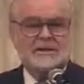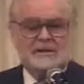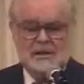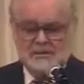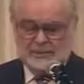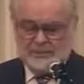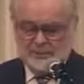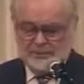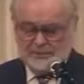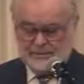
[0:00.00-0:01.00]
that lump
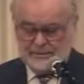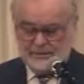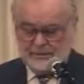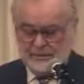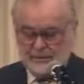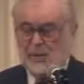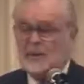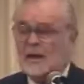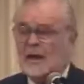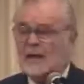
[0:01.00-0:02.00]
or bump to
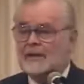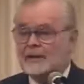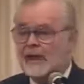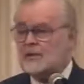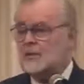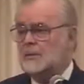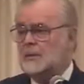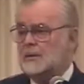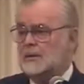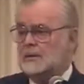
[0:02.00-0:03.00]
grow, and that's what
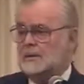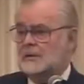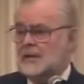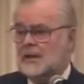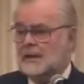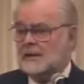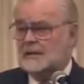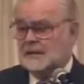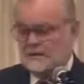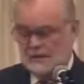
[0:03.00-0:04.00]
we're going to attack,
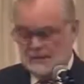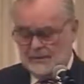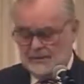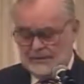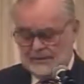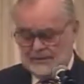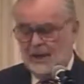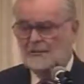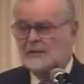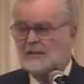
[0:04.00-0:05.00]
not the lump
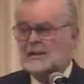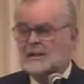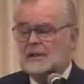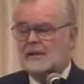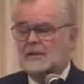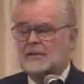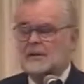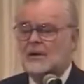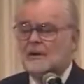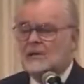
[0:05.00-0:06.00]
itself. And so
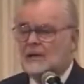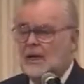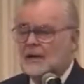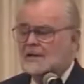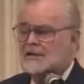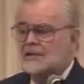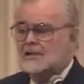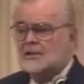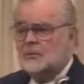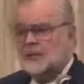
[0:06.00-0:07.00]
the orthodox
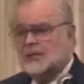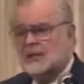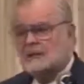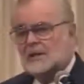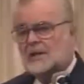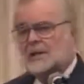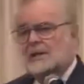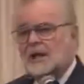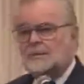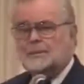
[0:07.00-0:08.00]
physician wants to get rid of the
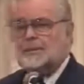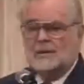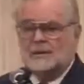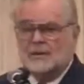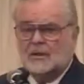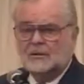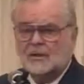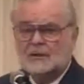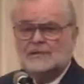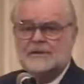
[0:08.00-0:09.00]
lump, the
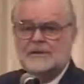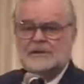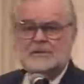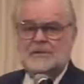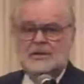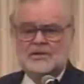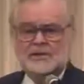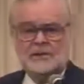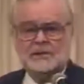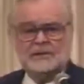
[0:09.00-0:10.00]
alternative physician wants
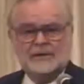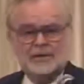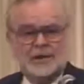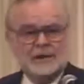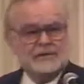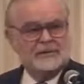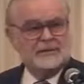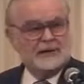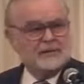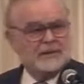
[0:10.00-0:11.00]
to get rid of the cause of the
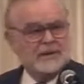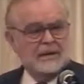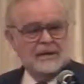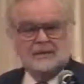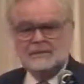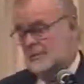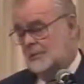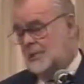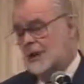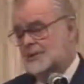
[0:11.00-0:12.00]
lump, and
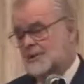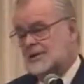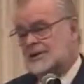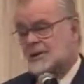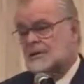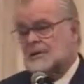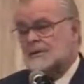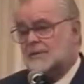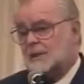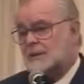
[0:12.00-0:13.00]
to a large extent will
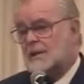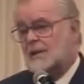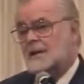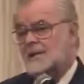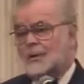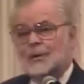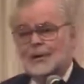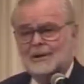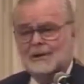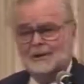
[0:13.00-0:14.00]
even
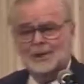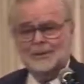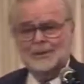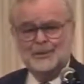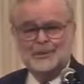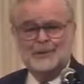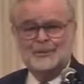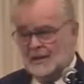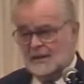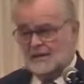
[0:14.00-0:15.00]
ignore the lump or the
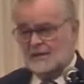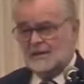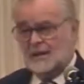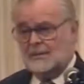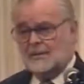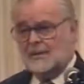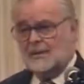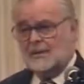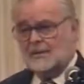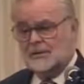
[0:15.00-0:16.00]
bump. Now sometimes
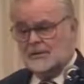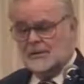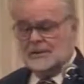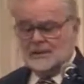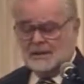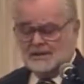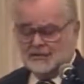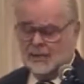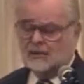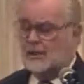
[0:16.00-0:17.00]
the
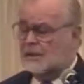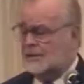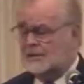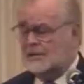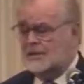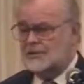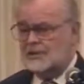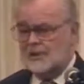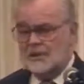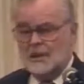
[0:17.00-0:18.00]
alternative
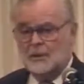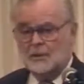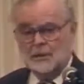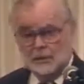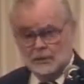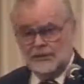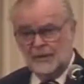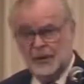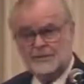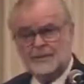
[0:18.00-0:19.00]
physician will remove the
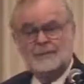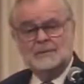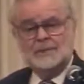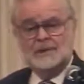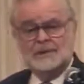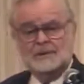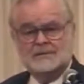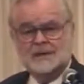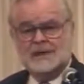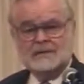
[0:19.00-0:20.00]
lump because
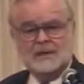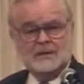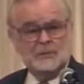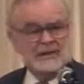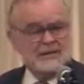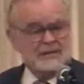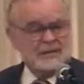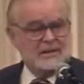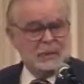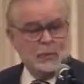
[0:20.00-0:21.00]
of cosmetic
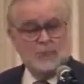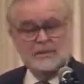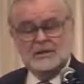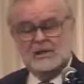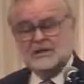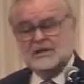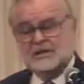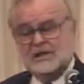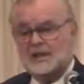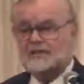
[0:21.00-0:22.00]
reasons or because
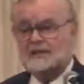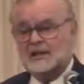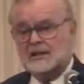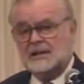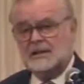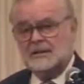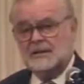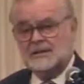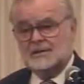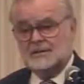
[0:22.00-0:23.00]
it's life-threatening, if
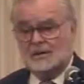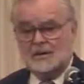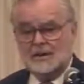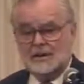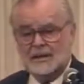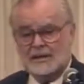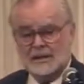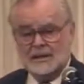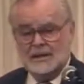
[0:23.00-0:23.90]
it's growing near